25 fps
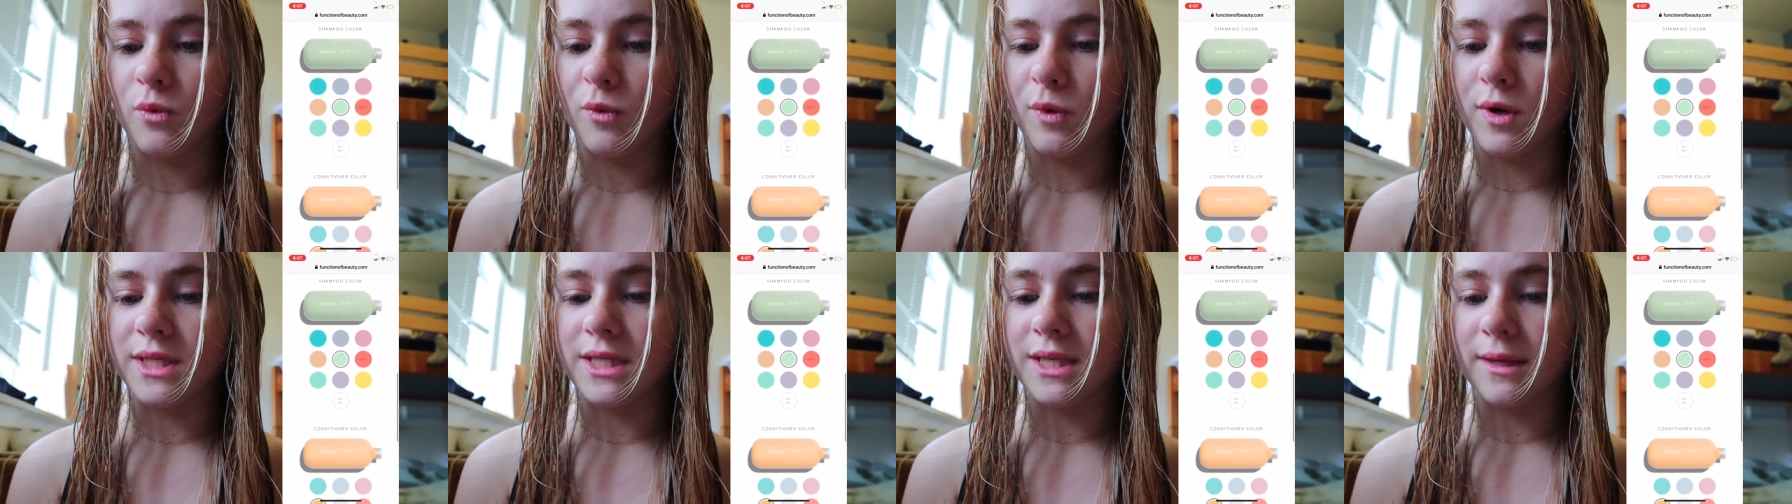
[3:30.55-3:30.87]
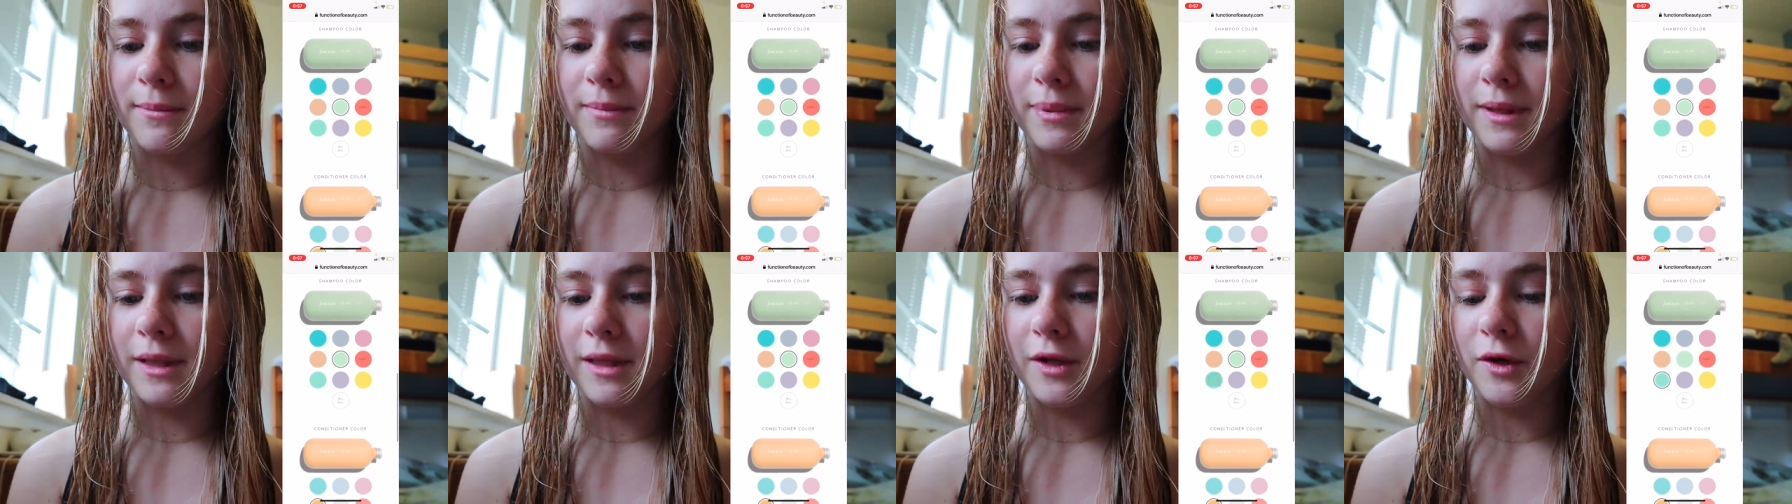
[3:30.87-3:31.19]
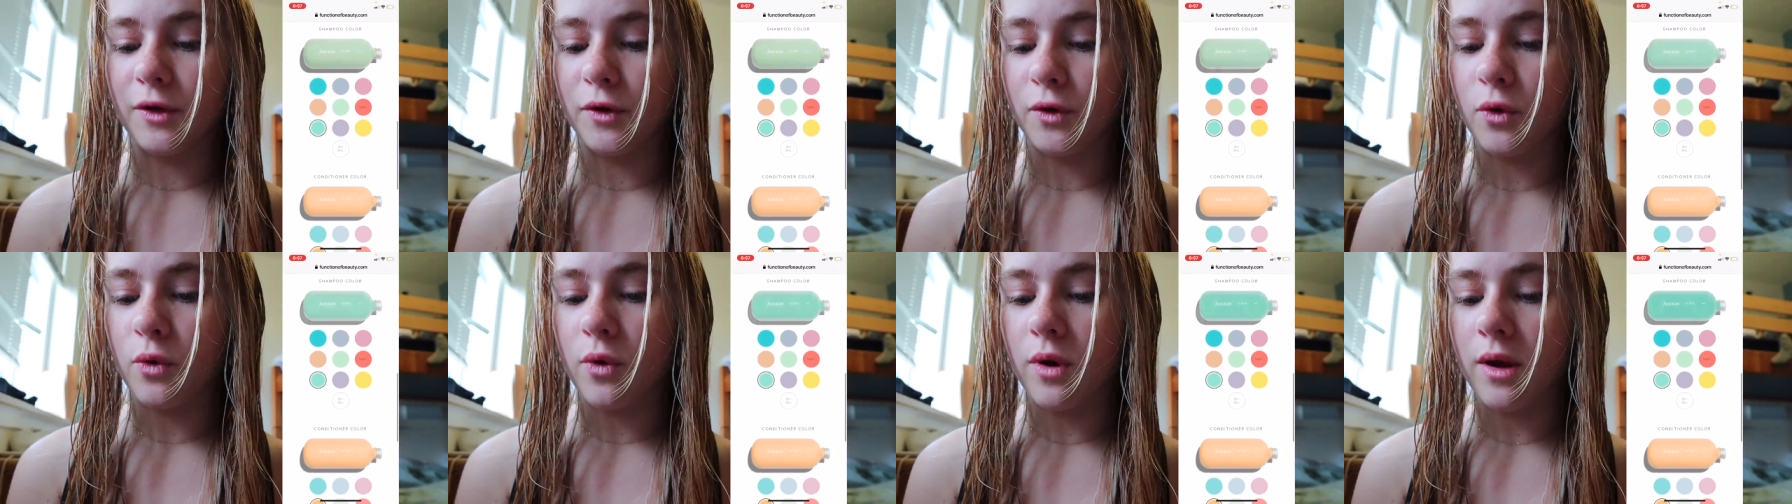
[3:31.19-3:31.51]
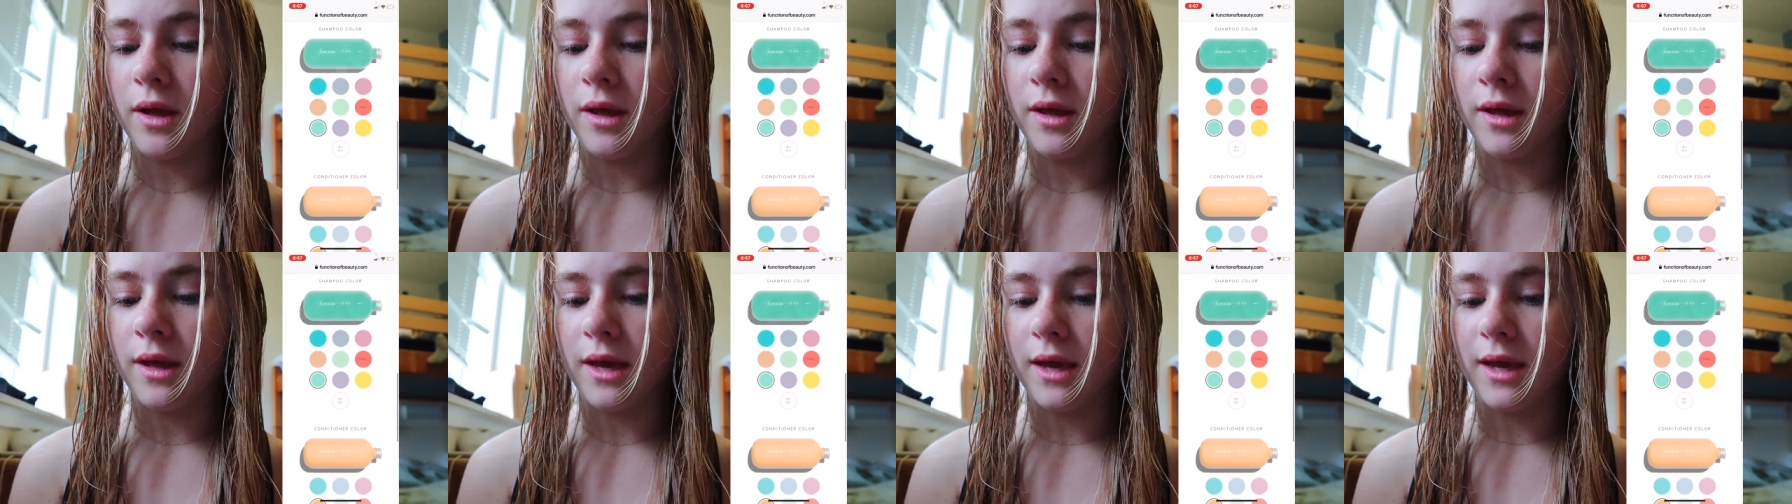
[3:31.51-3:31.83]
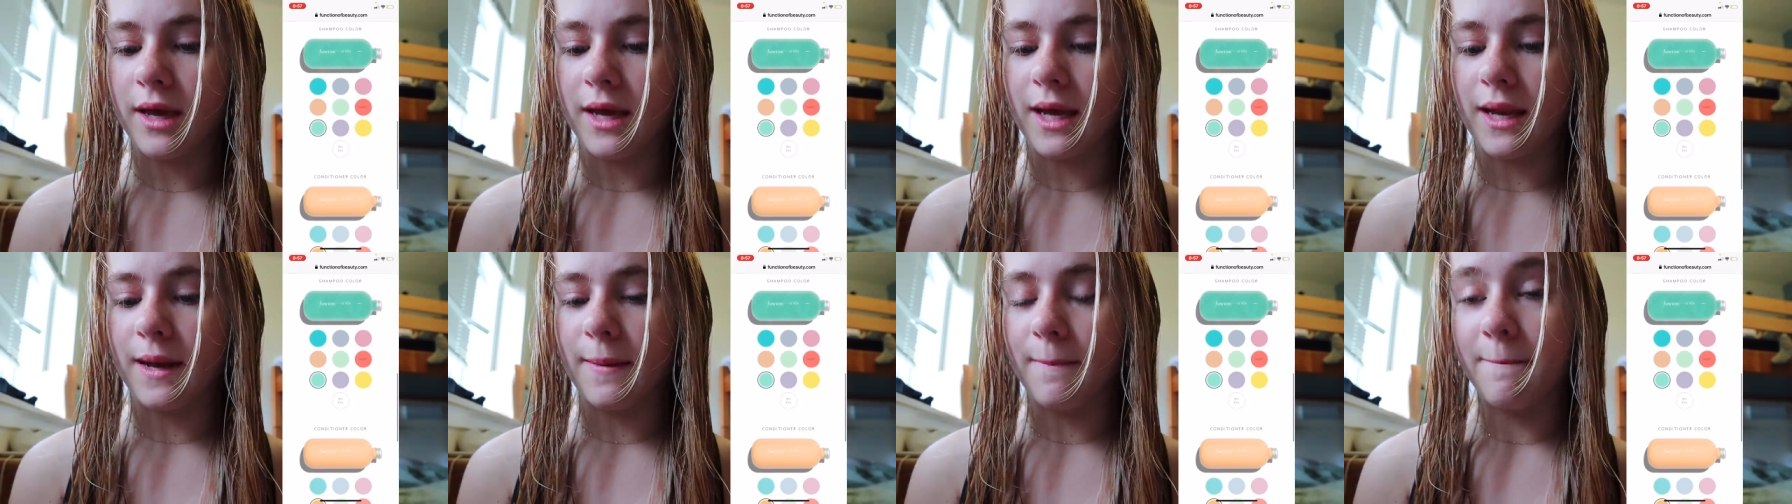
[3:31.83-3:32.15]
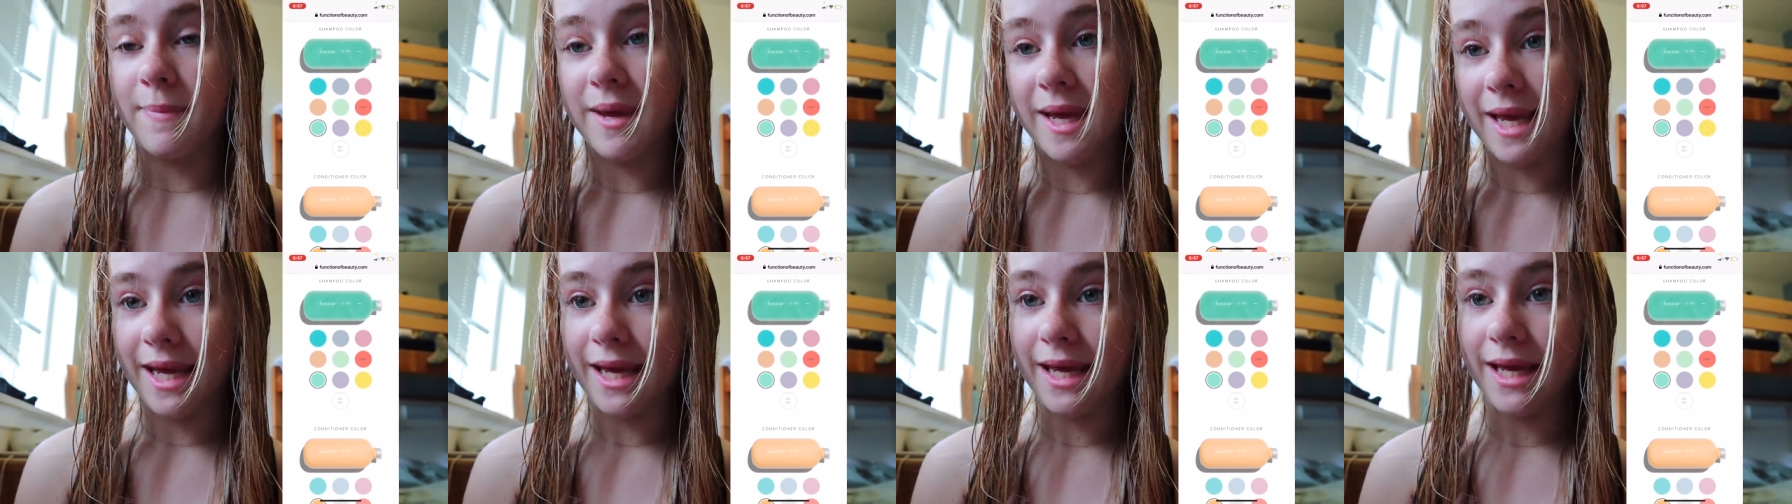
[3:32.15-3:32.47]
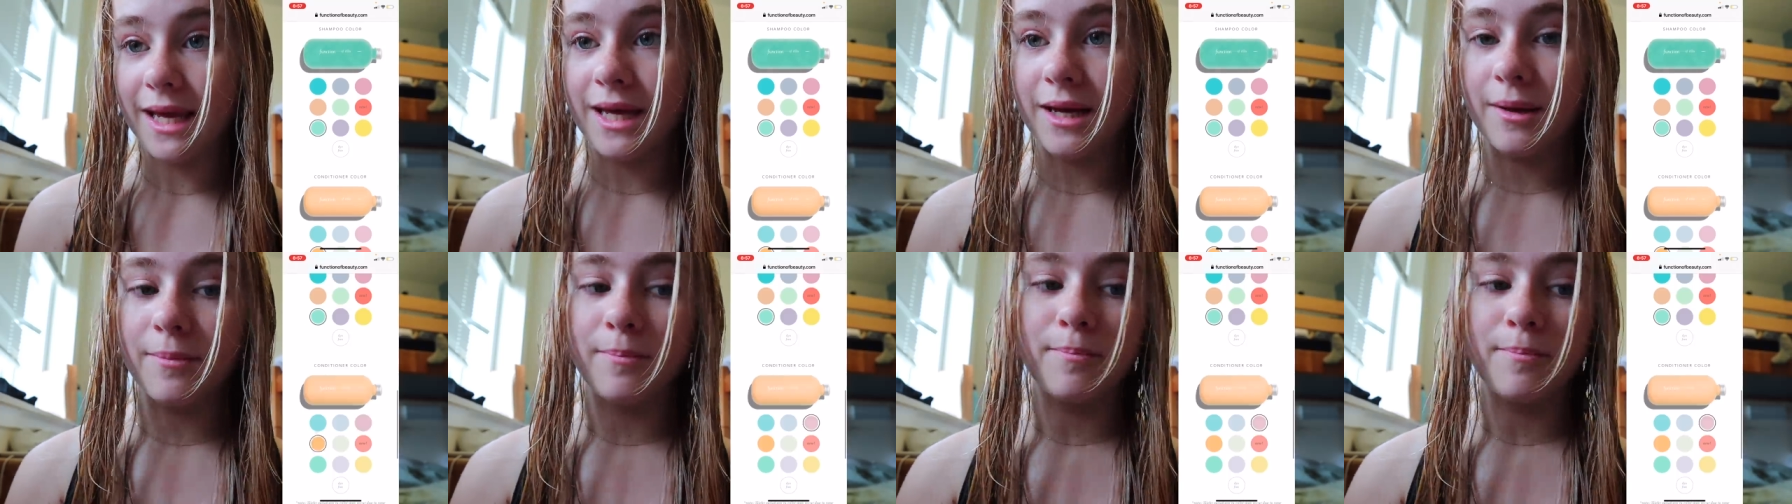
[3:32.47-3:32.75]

was blue and pink.